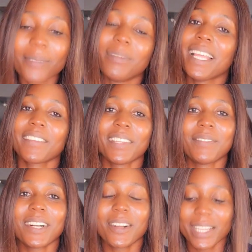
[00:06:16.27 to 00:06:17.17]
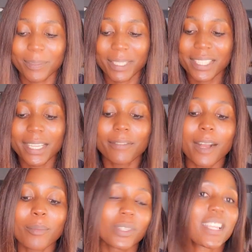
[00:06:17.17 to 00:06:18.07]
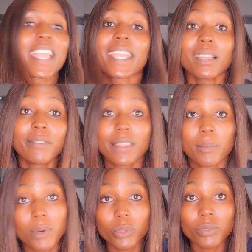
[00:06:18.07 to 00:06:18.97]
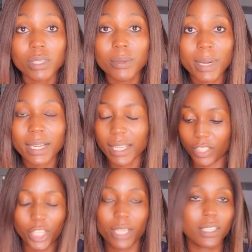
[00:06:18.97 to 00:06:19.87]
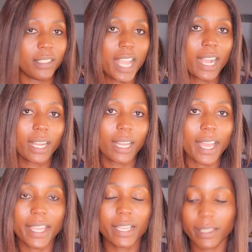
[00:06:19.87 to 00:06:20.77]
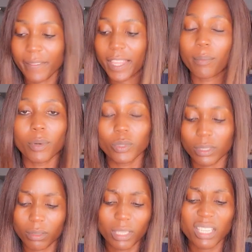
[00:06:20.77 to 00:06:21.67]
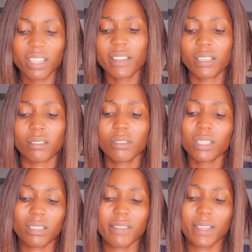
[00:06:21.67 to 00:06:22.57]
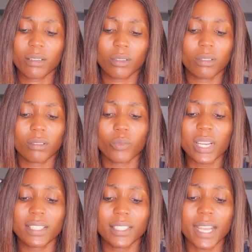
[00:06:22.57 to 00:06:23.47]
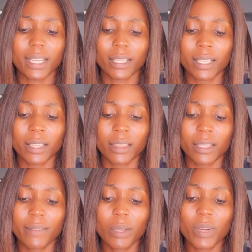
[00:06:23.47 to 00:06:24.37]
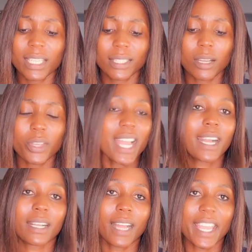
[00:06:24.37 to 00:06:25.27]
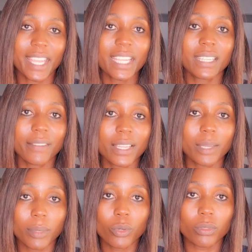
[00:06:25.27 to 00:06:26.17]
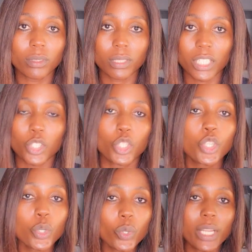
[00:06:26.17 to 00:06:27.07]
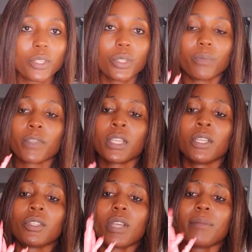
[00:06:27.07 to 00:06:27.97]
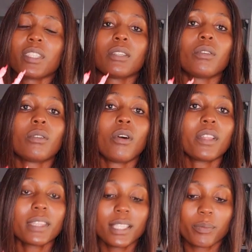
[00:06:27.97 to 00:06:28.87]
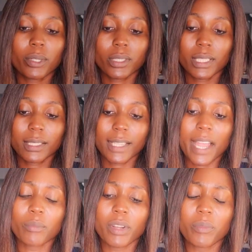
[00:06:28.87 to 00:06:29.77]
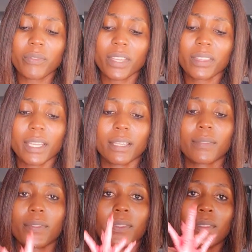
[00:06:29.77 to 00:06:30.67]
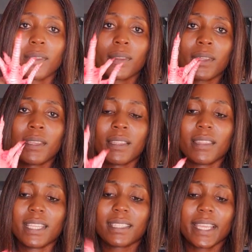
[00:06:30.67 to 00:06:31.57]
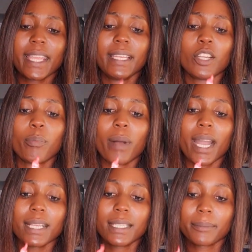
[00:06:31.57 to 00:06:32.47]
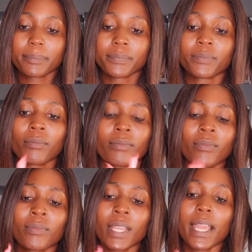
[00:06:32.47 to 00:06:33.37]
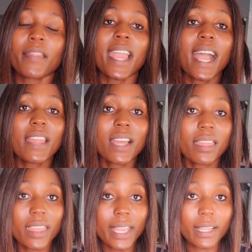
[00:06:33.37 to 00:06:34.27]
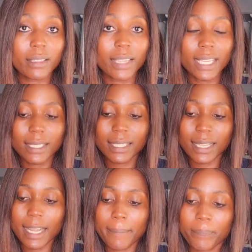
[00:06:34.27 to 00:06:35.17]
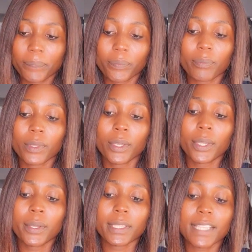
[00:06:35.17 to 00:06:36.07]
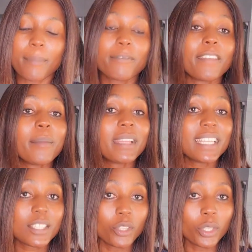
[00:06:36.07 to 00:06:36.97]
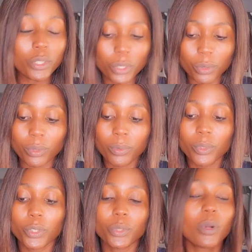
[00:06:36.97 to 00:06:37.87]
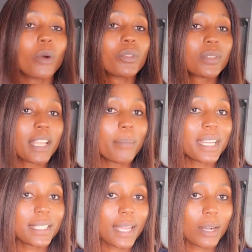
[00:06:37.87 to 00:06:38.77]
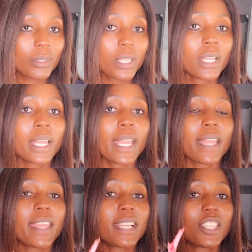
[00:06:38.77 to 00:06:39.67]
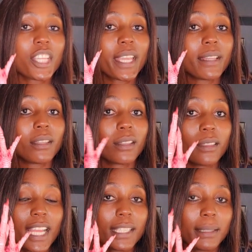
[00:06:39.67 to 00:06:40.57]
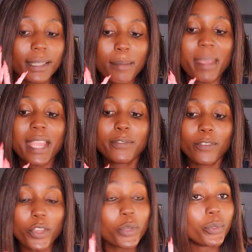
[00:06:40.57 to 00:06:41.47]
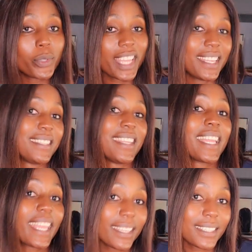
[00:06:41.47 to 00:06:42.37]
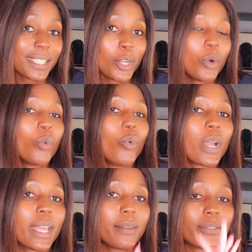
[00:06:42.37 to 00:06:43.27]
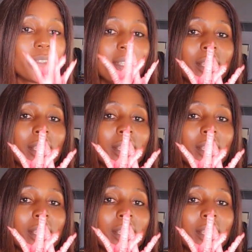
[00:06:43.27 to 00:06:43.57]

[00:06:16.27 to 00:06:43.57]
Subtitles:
Black people, especially bambos, I eat even the bones. When the chicken is young, I eat even the bones. Yeah, not even when it's young. Even when it's not young, I eat even the bones and chew and chew. So I'm still on this process. I'm removing the scalier part. And the other thing that some families don't do, you go to somebody's house and their chicken that they made for you as a guest will have